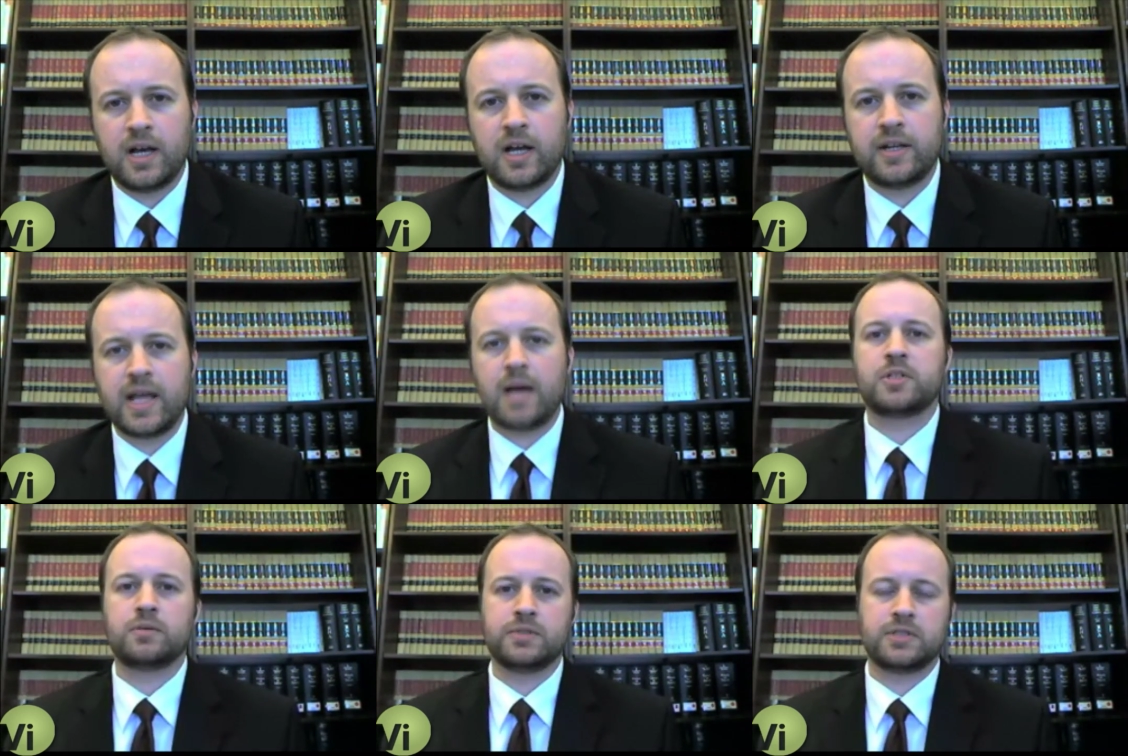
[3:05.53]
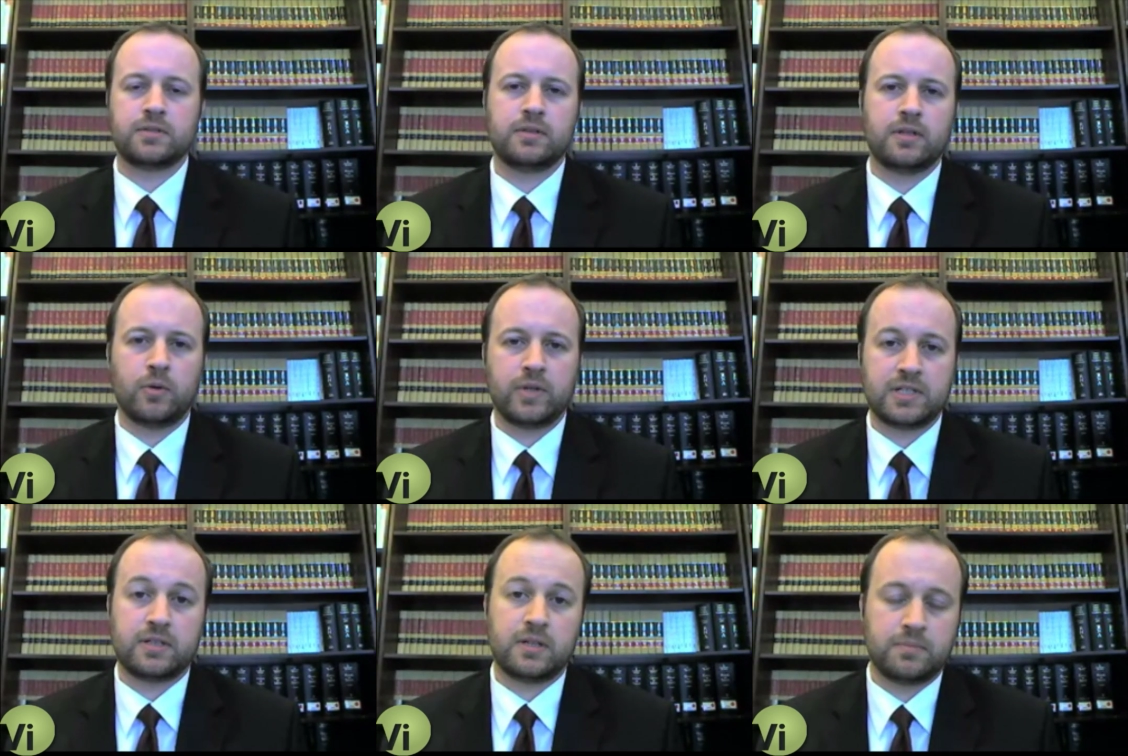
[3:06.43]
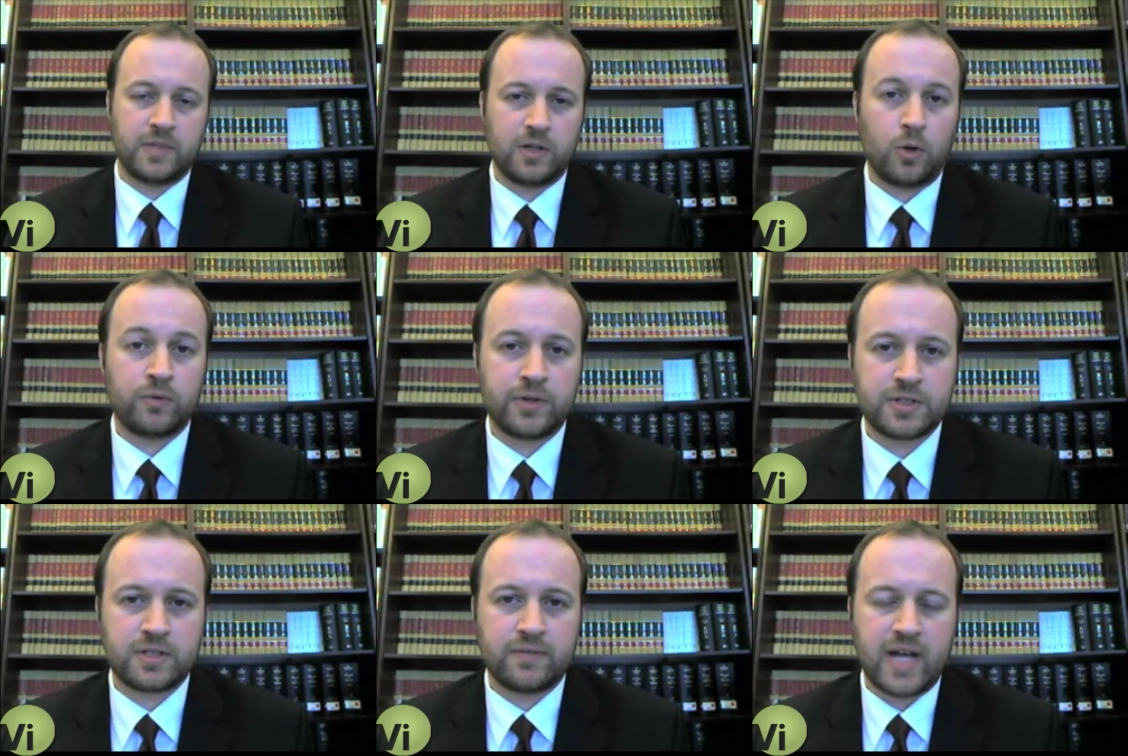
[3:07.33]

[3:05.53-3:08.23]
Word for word: Uh, Napster was, well, at least the, the old version of